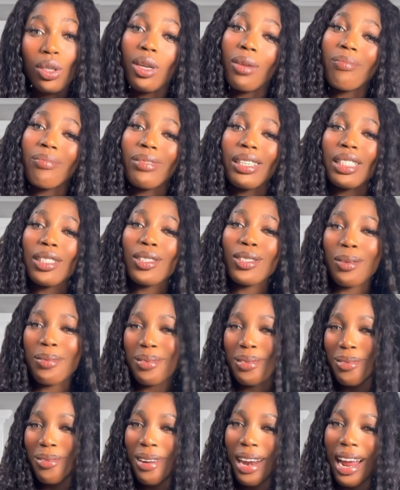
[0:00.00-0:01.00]
Please
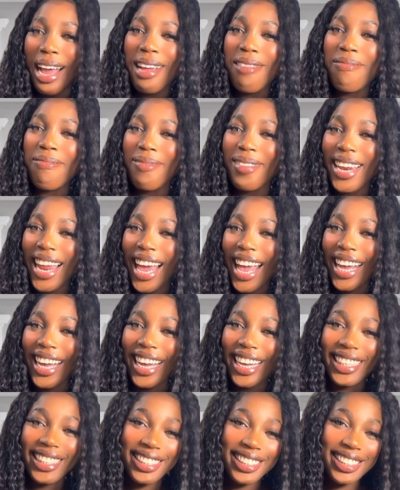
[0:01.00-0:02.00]
subscribe, like,
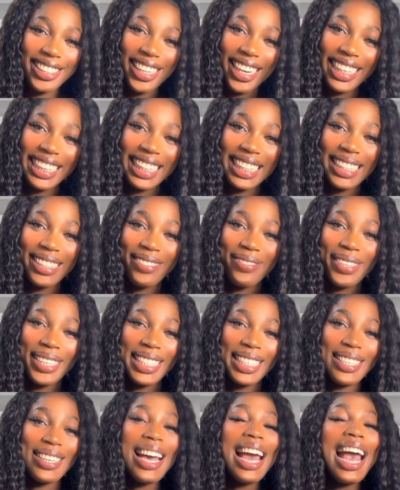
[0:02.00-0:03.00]
and share this
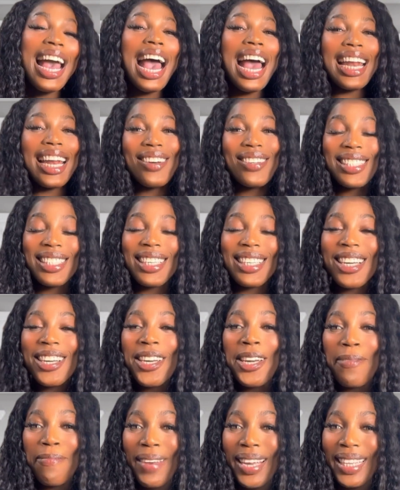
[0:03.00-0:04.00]
video, and I'll see you
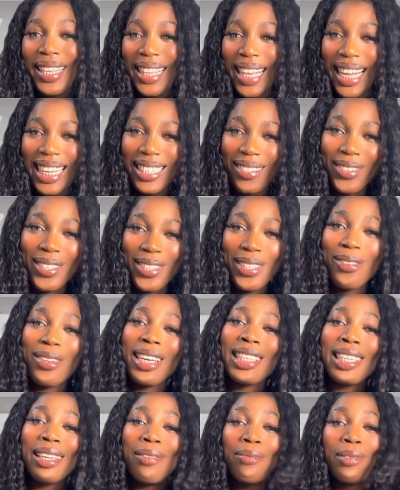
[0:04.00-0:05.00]
in my next video, because
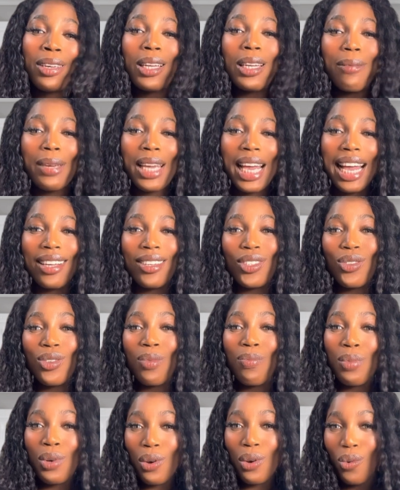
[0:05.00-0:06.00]
I'm gonna be answering
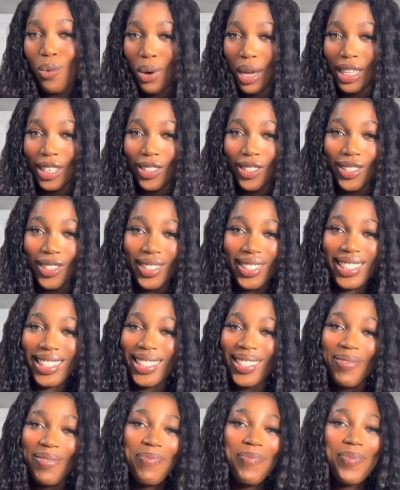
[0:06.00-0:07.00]
more questions
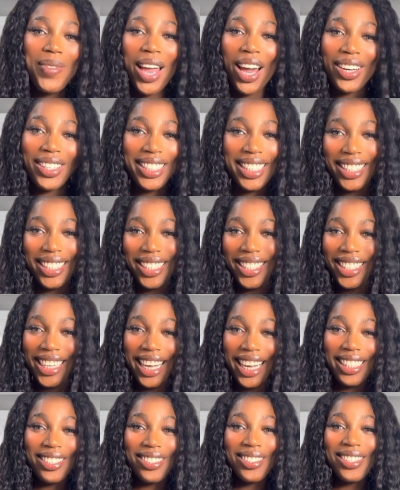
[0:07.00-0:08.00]
on this
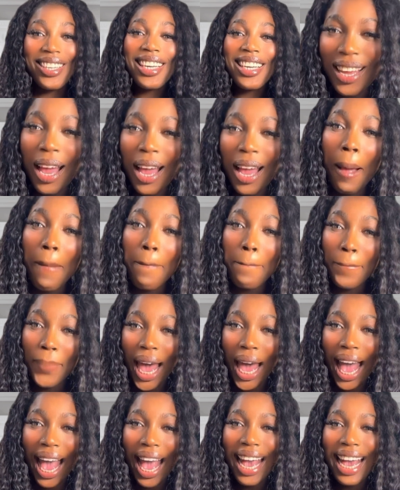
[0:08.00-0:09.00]
channel.
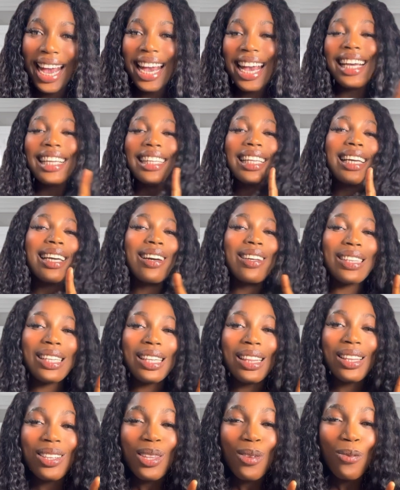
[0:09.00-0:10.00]
Bye. Click on the
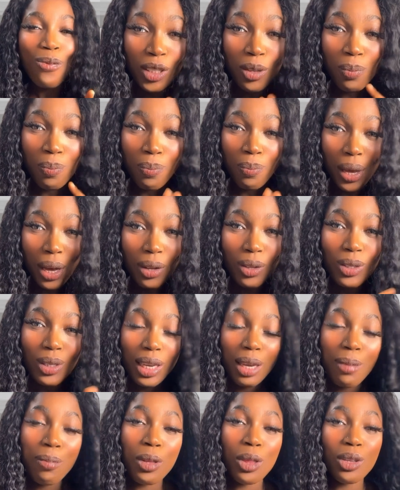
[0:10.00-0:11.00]
notification bell to keep
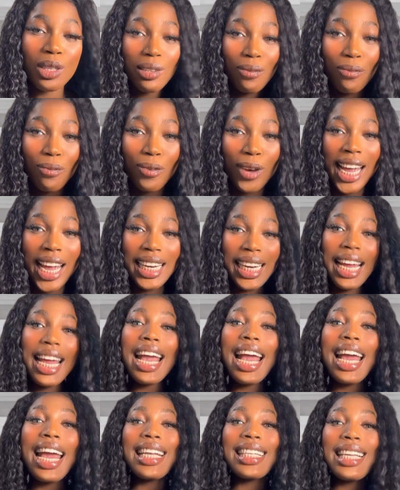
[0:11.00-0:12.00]
you notified
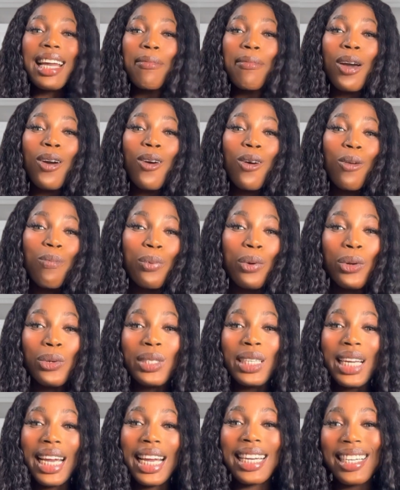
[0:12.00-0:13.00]
anytime I upload
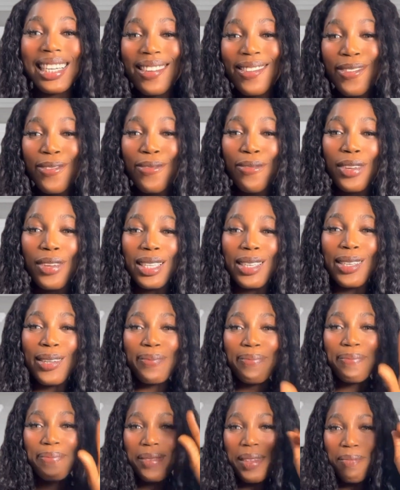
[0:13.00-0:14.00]
a new video.
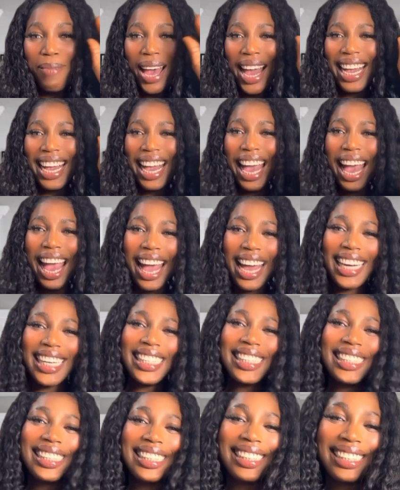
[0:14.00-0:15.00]
Bye
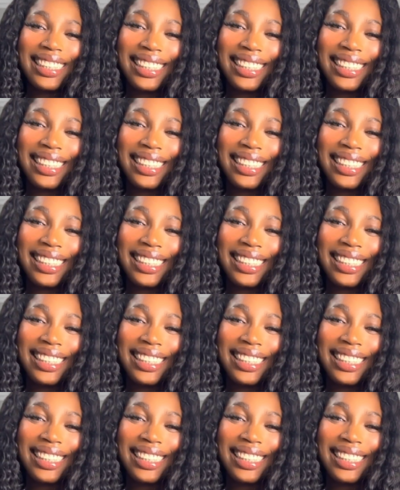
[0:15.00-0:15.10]
guys.